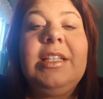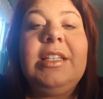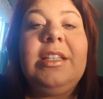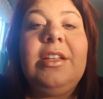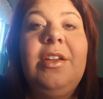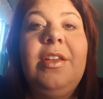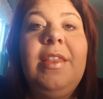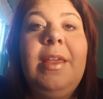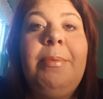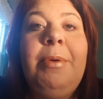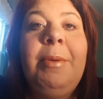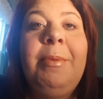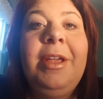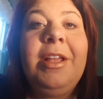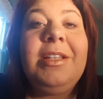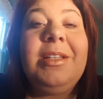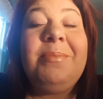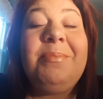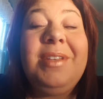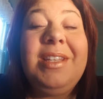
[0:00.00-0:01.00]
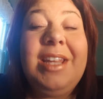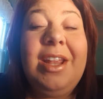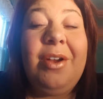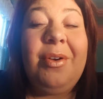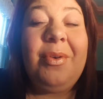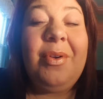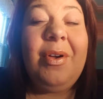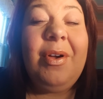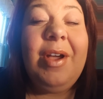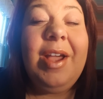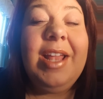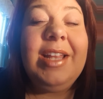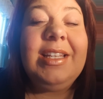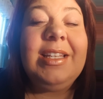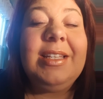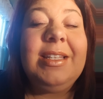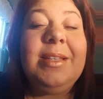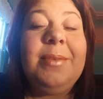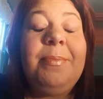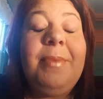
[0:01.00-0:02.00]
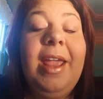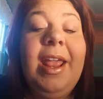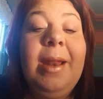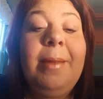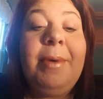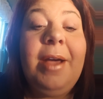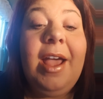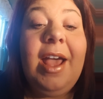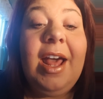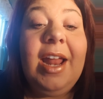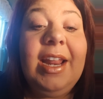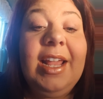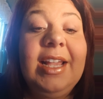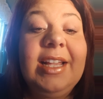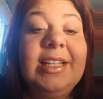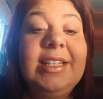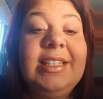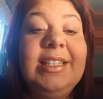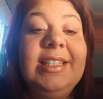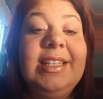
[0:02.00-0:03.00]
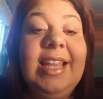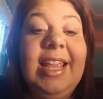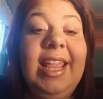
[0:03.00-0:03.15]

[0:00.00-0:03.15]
So they put me on some steroids and some antibiotics,